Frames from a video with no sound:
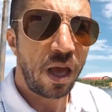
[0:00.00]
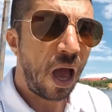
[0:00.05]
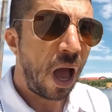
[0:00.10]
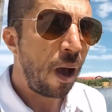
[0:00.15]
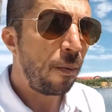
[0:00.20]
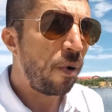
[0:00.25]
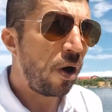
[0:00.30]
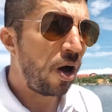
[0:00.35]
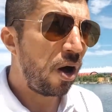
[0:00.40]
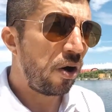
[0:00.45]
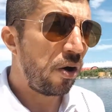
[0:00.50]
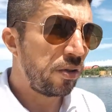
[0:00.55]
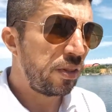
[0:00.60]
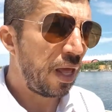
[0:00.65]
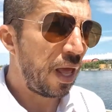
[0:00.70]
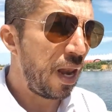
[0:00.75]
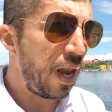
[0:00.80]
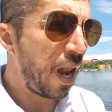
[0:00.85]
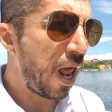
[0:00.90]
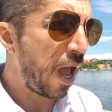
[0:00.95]
about
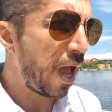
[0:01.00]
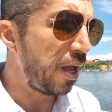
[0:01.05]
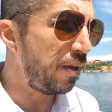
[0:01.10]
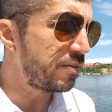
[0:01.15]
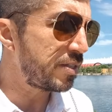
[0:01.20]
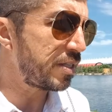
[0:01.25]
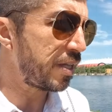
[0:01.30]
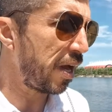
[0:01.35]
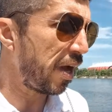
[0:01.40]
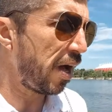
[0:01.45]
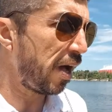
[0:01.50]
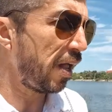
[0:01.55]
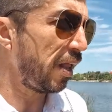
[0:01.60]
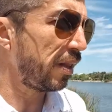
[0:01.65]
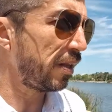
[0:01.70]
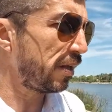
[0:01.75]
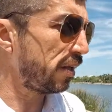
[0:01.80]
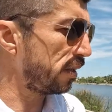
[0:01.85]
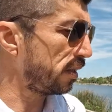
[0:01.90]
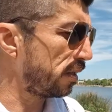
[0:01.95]
the
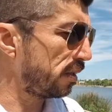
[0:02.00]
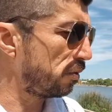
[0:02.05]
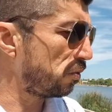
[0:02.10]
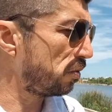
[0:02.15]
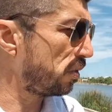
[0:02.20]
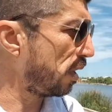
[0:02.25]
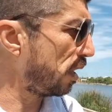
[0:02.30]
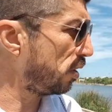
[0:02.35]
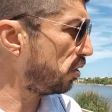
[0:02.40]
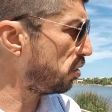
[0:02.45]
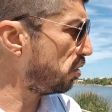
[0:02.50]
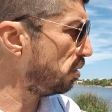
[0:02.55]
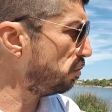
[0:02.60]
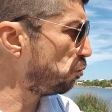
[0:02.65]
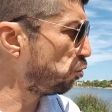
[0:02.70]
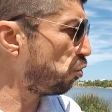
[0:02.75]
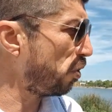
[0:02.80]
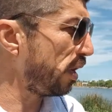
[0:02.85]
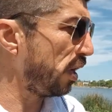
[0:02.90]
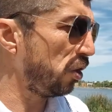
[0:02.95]
lifestyle and the
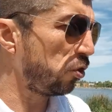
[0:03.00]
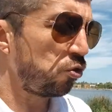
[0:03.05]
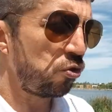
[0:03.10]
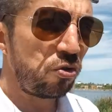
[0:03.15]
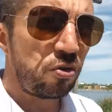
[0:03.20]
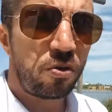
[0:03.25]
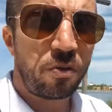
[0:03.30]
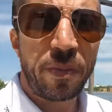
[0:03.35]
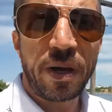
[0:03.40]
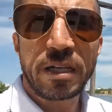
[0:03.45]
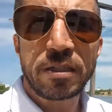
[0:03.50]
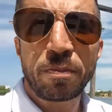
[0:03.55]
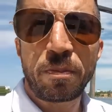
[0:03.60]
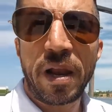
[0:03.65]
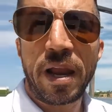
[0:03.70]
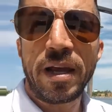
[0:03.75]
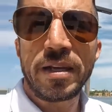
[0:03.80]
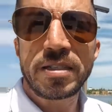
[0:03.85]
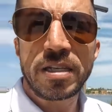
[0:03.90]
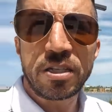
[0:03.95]
22 best
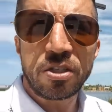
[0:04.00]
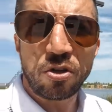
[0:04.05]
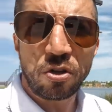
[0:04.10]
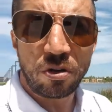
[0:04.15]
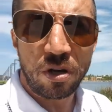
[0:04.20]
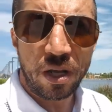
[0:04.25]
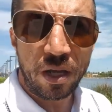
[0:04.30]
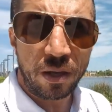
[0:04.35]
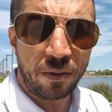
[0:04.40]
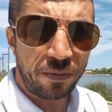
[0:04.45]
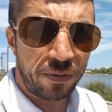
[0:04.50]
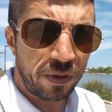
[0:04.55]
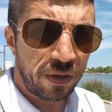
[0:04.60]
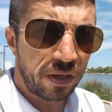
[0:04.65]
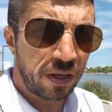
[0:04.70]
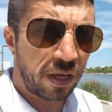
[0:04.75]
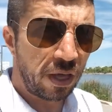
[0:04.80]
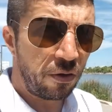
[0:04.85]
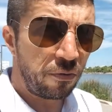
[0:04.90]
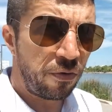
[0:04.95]
places to live,
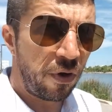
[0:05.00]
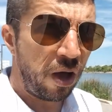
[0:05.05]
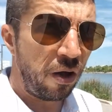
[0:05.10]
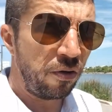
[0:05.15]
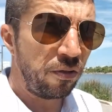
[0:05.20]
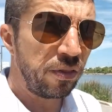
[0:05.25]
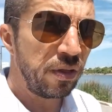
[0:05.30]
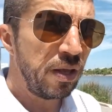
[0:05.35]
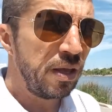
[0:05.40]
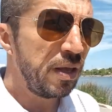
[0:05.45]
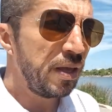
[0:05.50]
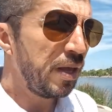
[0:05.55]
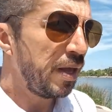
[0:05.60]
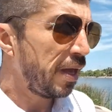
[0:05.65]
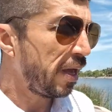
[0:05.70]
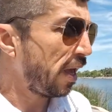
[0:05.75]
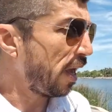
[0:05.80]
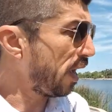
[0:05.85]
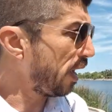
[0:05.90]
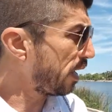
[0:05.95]
he found.
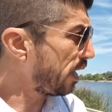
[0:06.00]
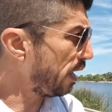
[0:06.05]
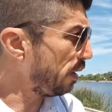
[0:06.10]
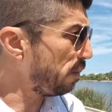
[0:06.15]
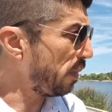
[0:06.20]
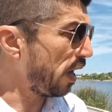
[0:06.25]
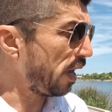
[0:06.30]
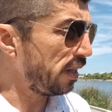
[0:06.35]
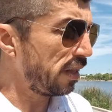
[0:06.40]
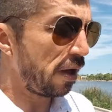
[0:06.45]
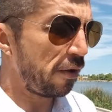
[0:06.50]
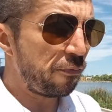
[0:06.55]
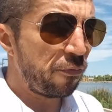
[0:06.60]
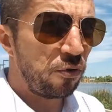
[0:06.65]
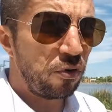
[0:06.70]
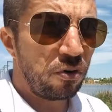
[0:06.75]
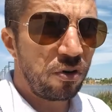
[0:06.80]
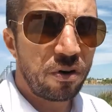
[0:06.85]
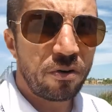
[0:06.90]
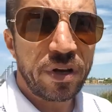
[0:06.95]
And he made a
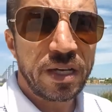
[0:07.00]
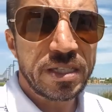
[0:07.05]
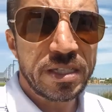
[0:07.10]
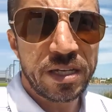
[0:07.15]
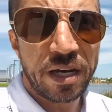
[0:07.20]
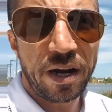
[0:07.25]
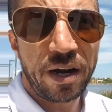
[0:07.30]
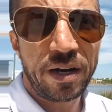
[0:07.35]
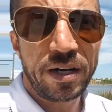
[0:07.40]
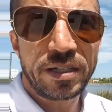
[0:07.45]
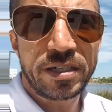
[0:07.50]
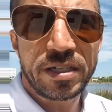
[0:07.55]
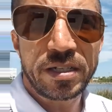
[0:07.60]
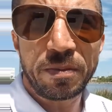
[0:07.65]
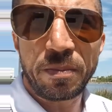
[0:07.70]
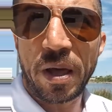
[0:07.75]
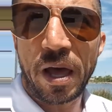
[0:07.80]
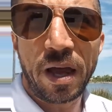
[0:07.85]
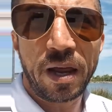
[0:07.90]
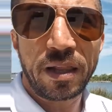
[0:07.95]
full
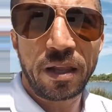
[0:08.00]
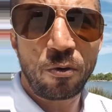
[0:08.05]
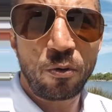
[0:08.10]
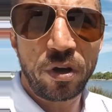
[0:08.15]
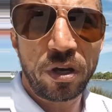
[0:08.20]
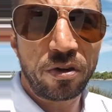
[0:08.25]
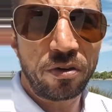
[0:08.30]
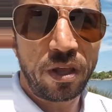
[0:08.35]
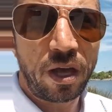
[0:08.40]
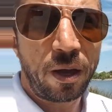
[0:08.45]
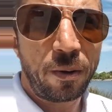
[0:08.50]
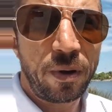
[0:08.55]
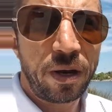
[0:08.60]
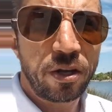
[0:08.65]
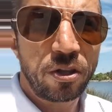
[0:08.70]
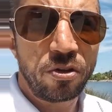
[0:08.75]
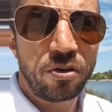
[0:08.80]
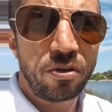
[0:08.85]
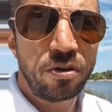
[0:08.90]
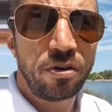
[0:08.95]
research there that we could
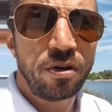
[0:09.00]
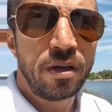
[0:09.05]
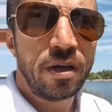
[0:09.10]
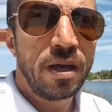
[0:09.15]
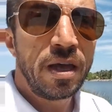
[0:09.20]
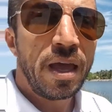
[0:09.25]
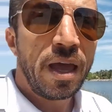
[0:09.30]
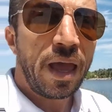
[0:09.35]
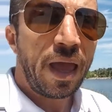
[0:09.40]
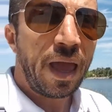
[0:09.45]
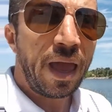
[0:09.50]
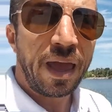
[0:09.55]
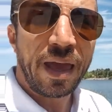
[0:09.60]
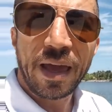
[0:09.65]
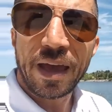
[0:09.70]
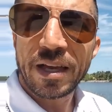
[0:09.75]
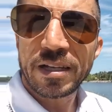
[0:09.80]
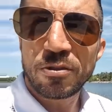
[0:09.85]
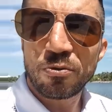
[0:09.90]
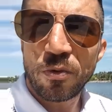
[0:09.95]
ever do.
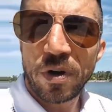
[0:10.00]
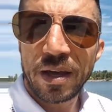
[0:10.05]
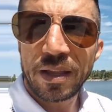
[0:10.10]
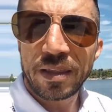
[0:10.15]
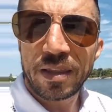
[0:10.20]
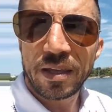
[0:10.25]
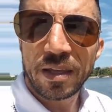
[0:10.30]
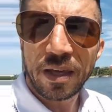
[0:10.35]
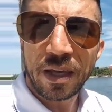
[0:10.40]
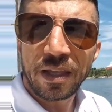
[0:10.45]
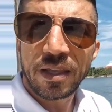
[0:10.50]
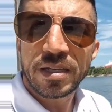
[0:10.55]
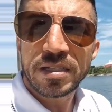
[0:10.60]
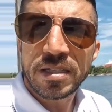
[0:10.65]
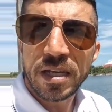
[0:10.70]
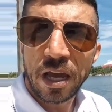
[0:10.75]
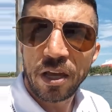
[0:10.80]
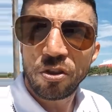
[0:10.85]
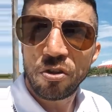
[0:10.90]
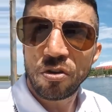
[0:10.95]
And guess what? He
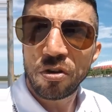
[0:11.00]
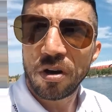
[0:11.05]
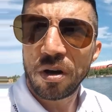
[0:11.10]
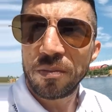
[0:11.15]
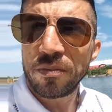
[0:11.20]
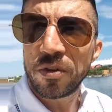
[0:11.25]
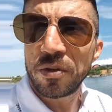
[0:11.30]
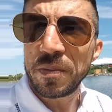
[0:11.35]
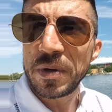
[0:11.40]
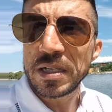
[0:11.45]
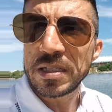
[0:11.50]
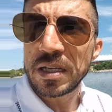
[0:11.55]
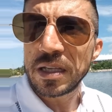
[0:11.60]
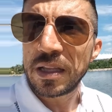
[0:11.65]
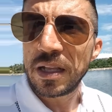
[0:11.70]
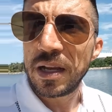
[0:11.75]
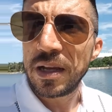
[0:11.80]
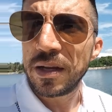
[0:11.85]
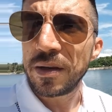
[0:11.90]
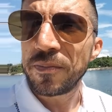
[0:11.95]
decided to come to
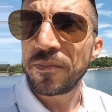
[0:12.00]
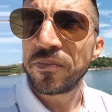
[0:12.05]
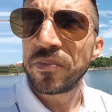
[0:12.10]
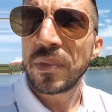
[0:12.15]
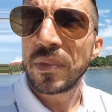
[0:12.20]
Mazatlan.